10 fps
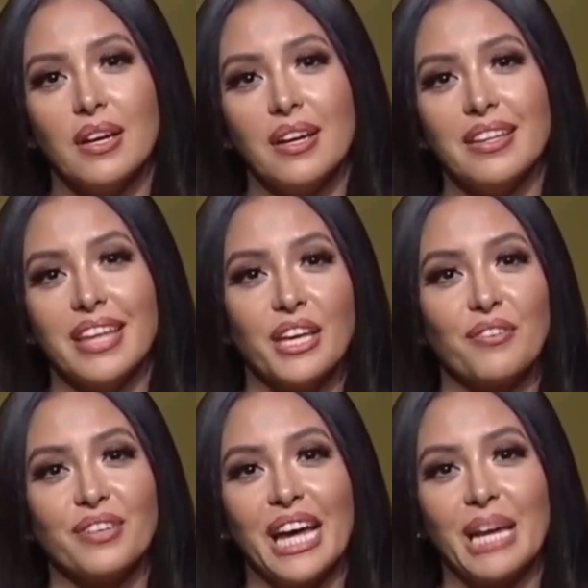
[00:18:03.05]
Thank you for
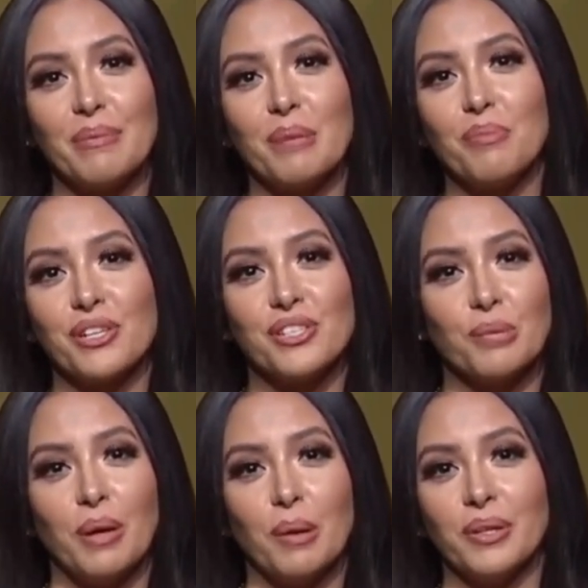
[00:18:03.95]
letting me burst your
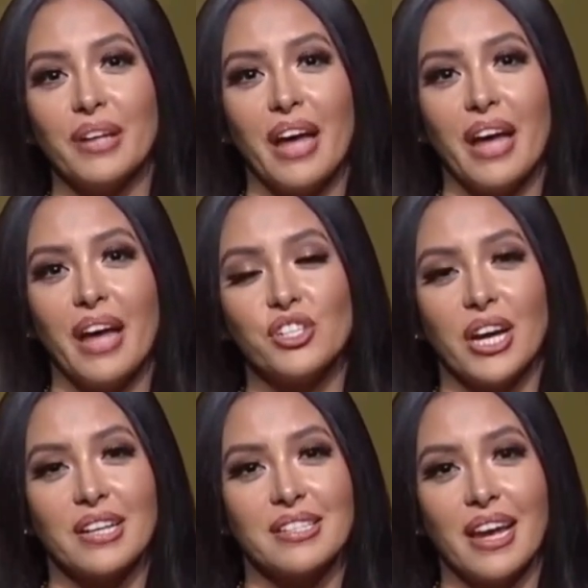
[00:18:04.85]
bubble every
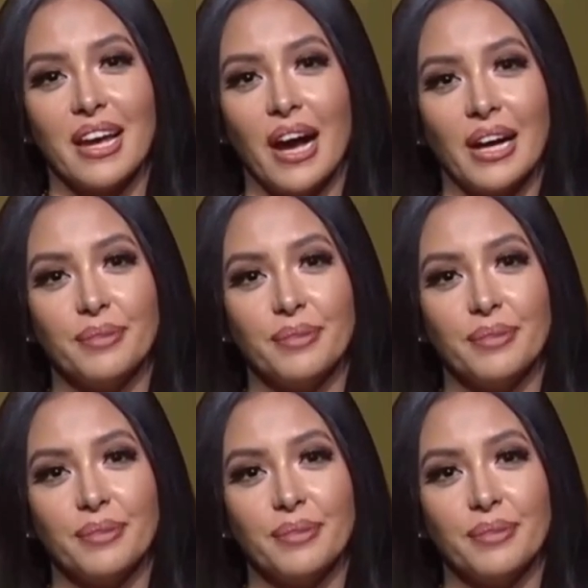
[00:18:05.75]
chance I got.